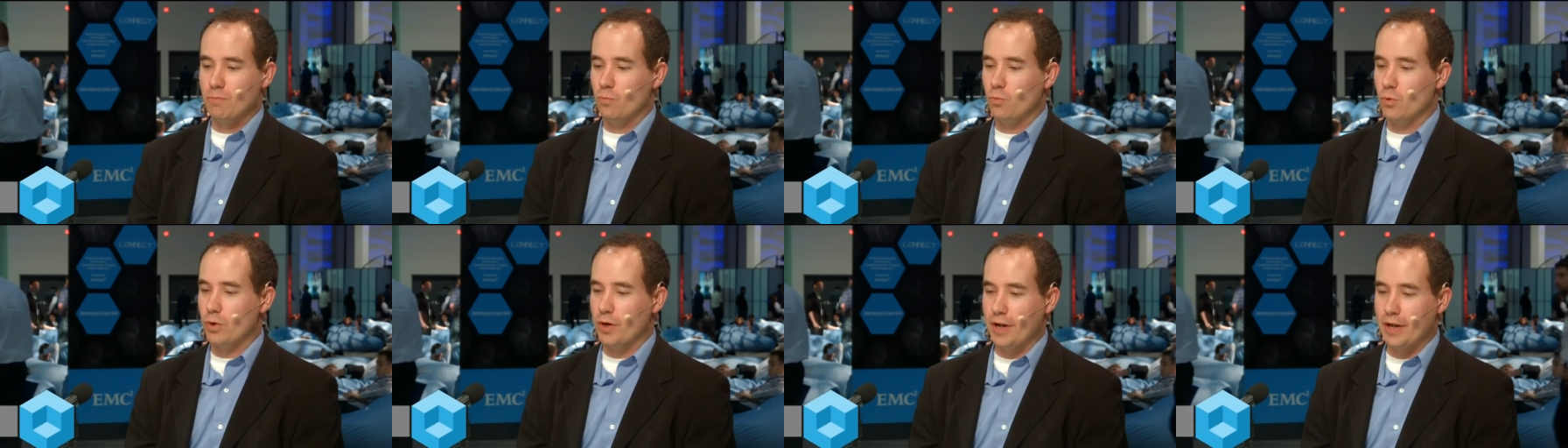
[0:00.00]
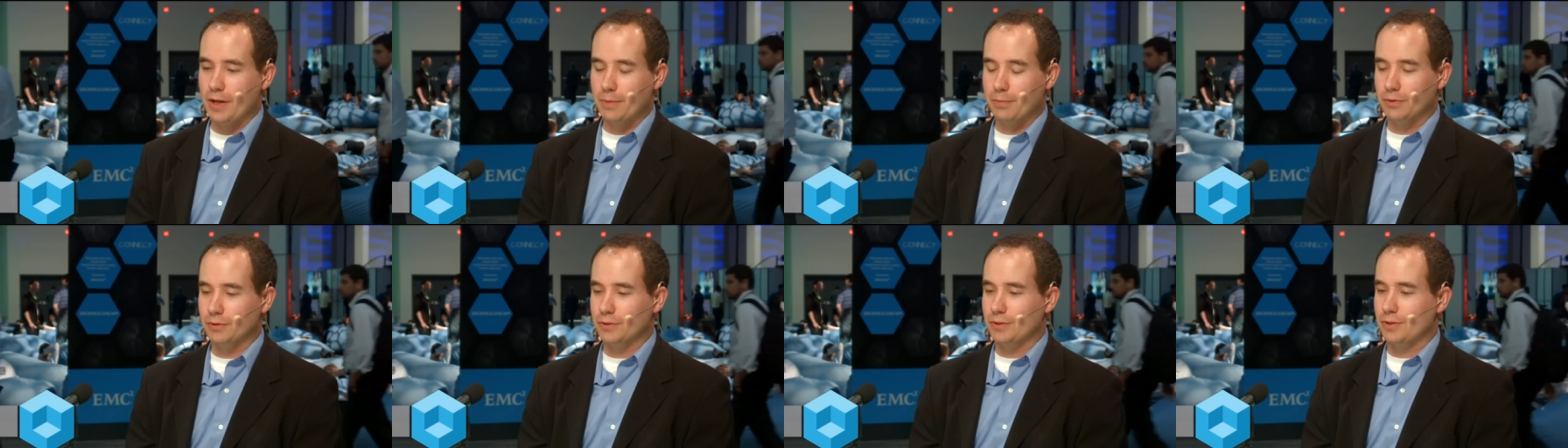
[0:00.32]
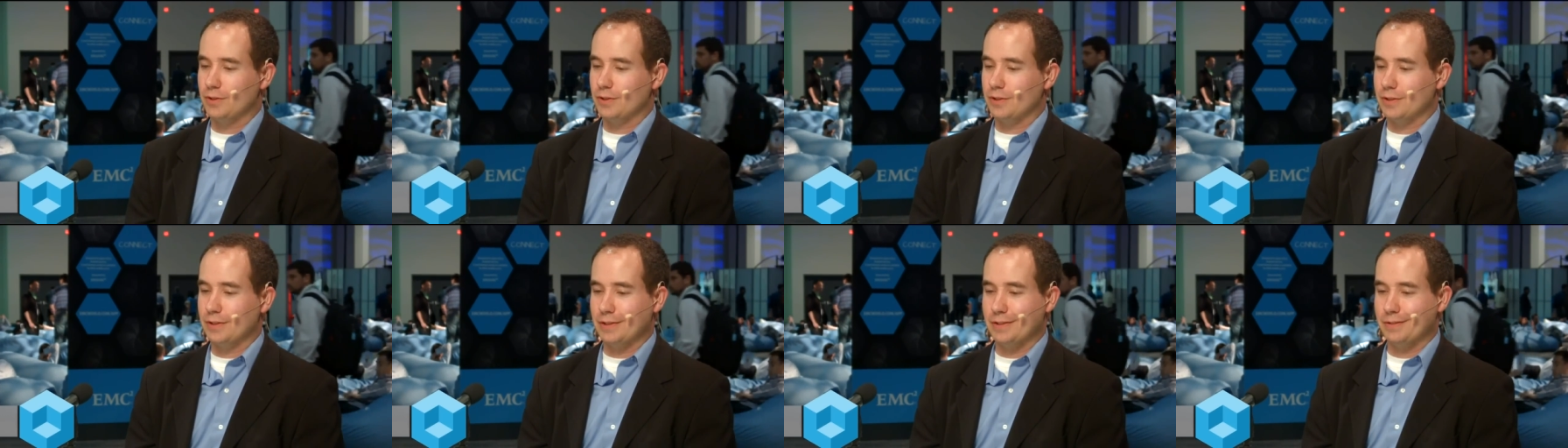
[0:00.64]
We're able
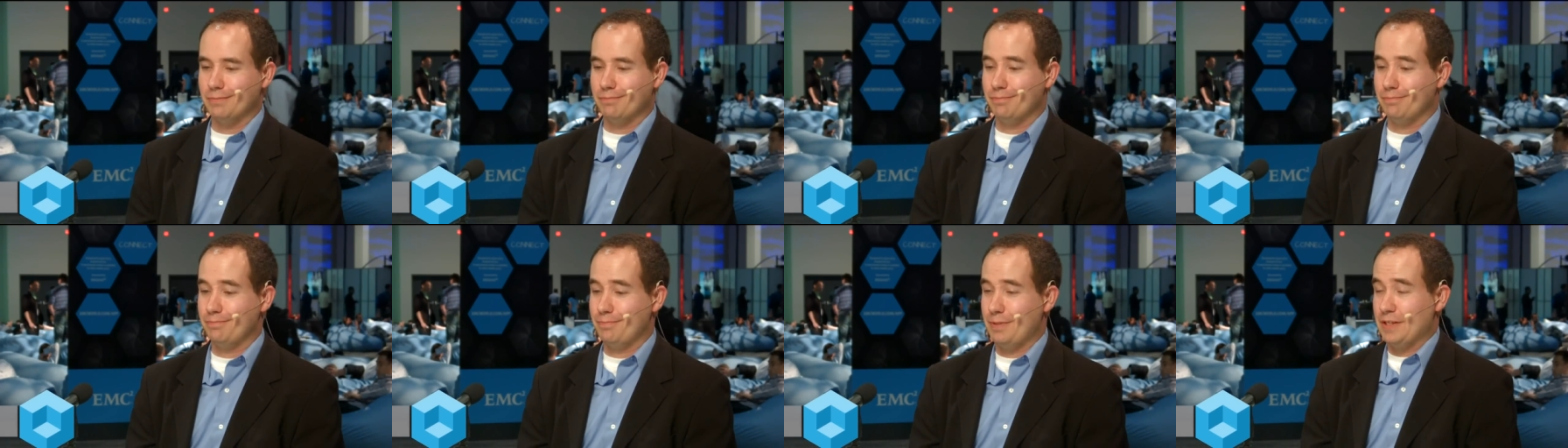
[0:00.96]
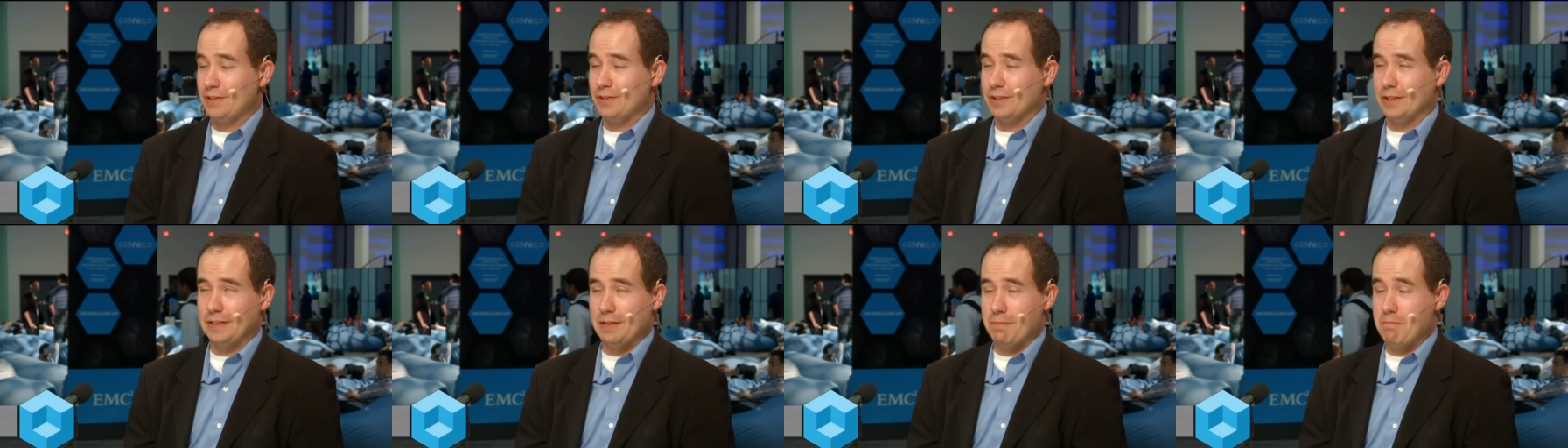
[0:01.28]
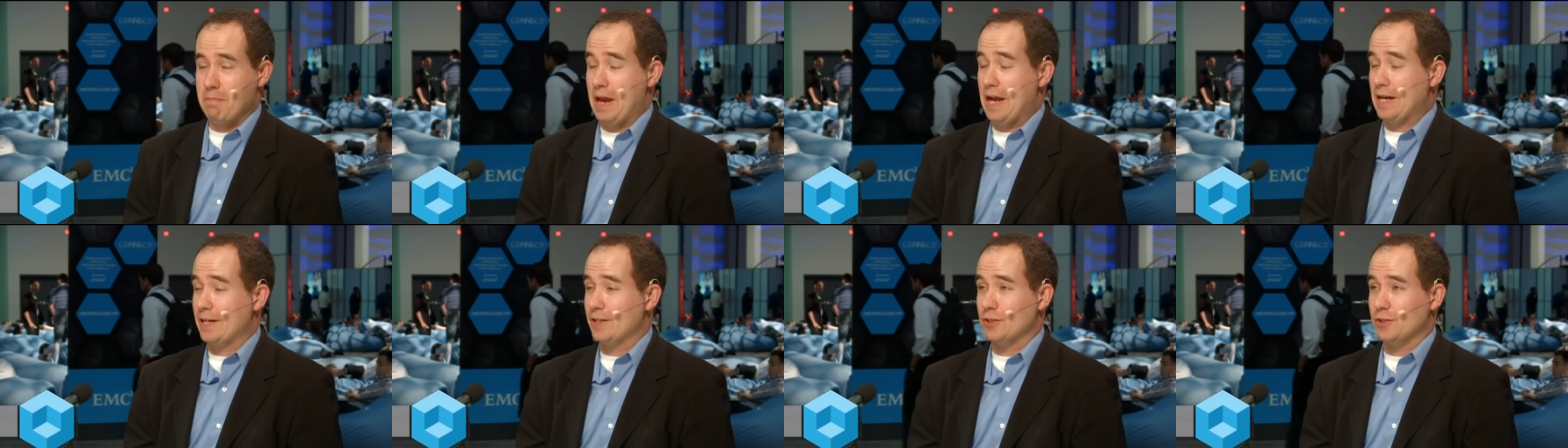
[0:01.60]
to basically
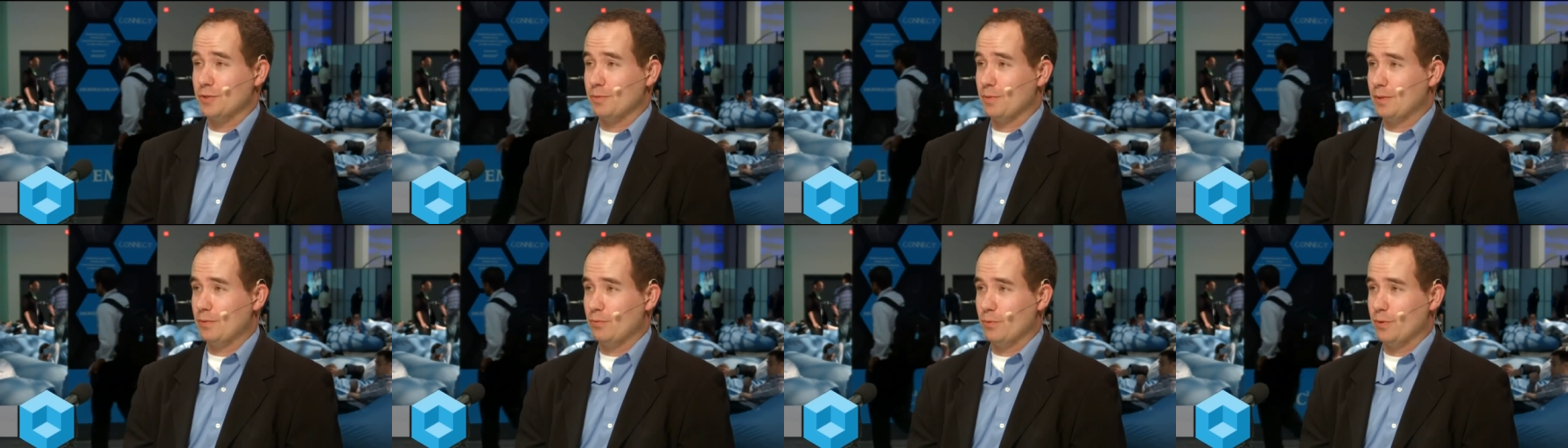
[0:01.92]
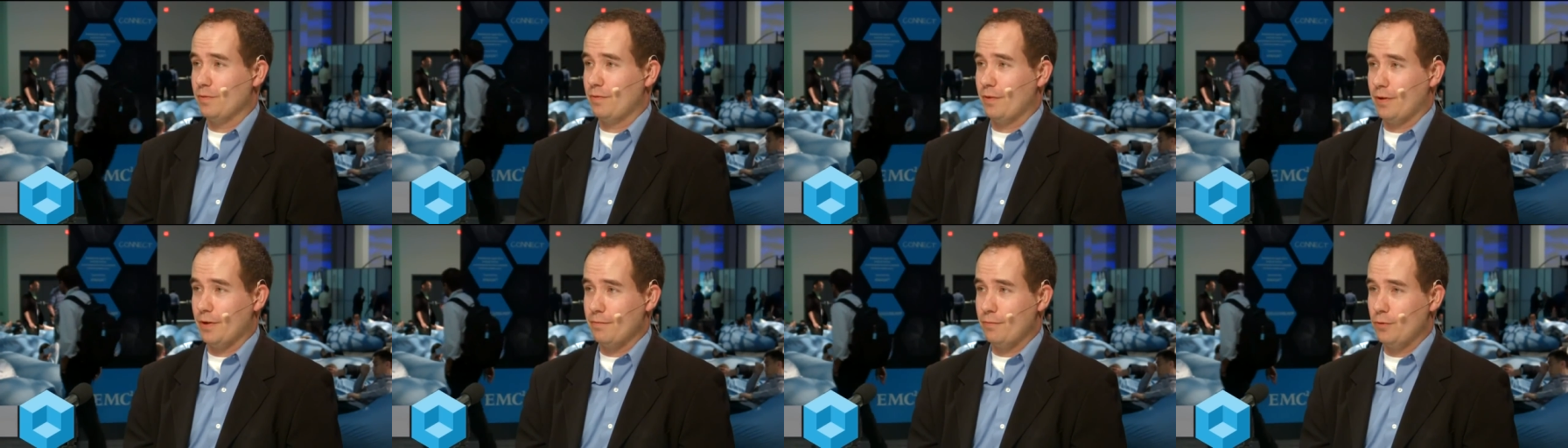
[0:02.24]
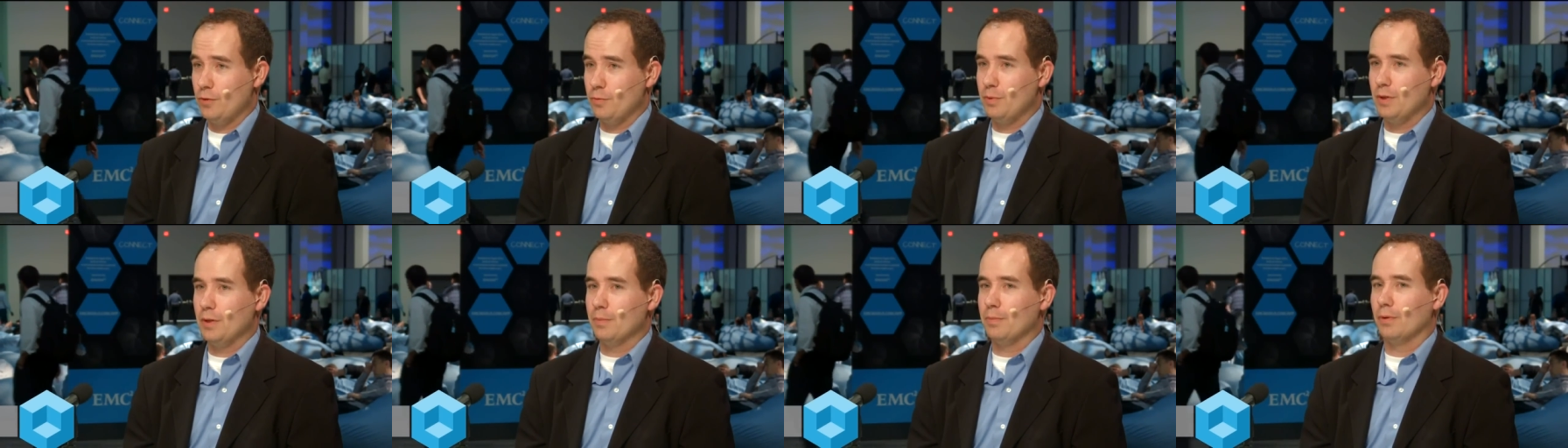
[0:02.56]
manage it with very
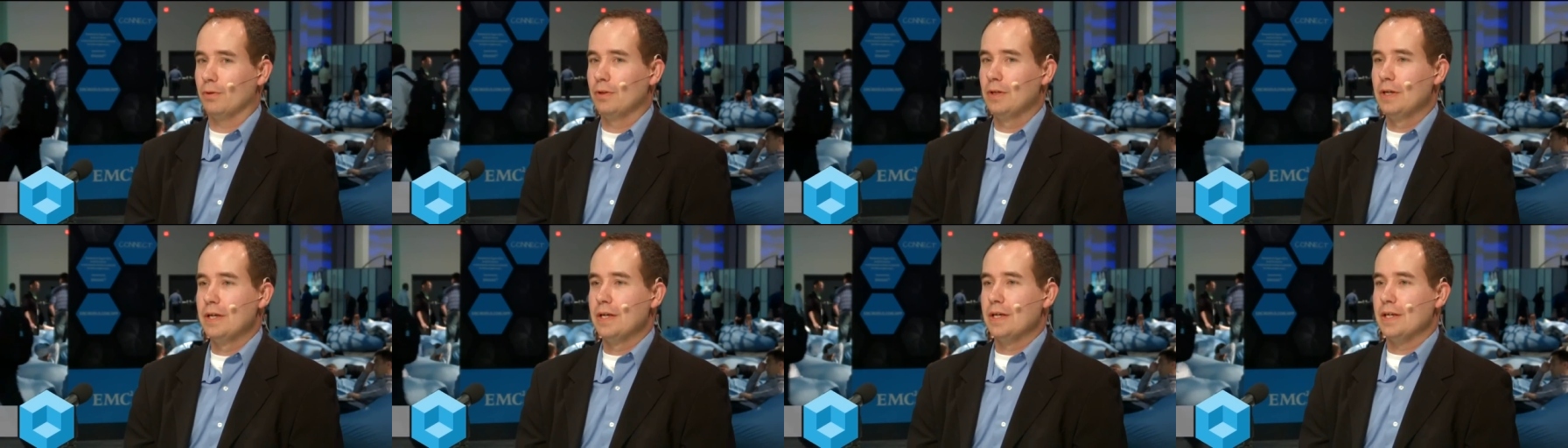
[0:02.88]
few people.